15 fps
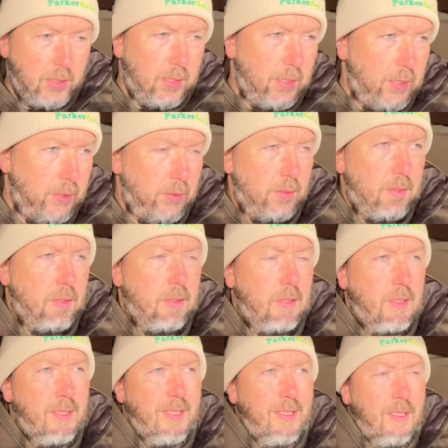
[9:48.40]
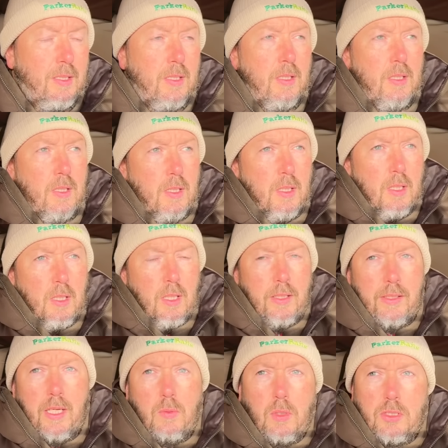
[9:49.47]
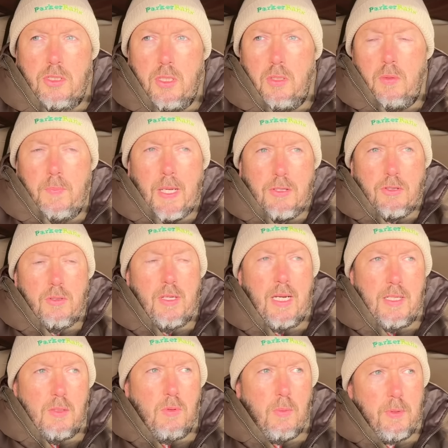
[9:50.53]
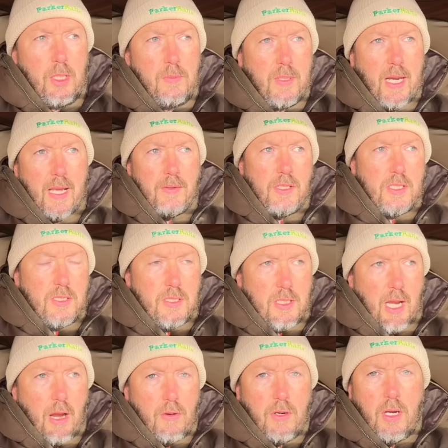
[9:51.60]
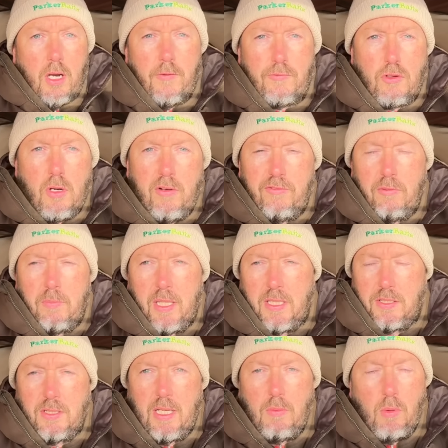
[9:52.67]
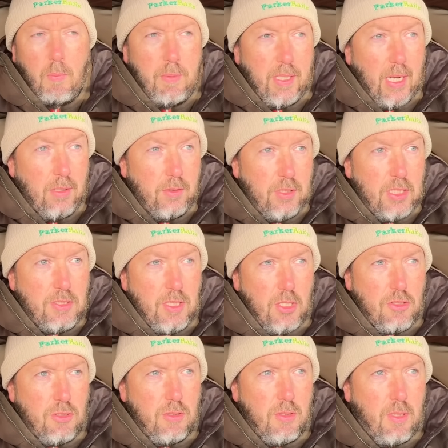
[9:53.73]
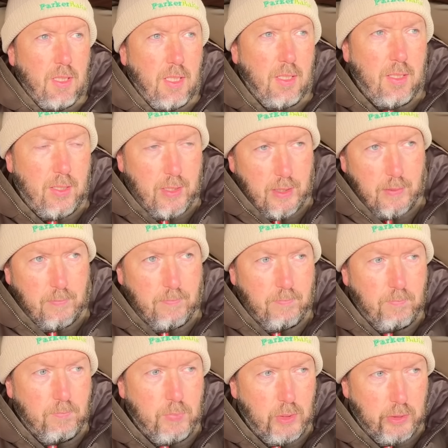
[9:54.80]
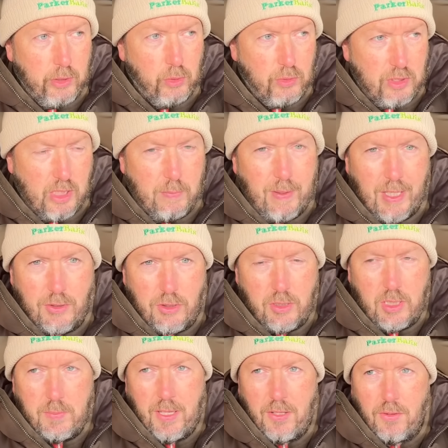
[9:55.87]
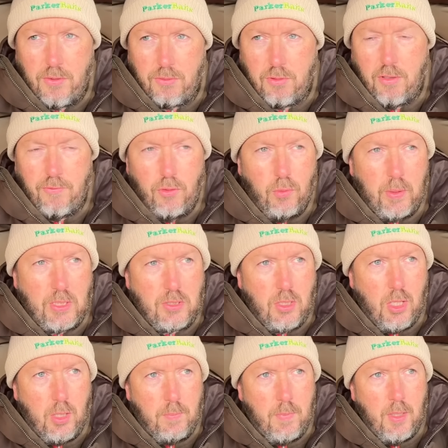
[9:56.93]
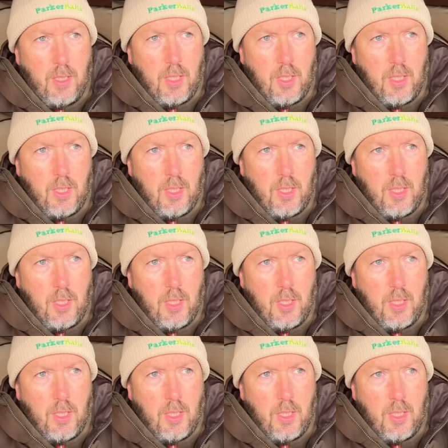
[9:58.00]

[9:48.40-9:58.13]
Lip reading: And yeah, what's new? Badger and Andy won't be coming down. This is an 1.5 hour drive for me, so they won't be down on this session. But you'll see Badger in about 3 or 4 weeks' time.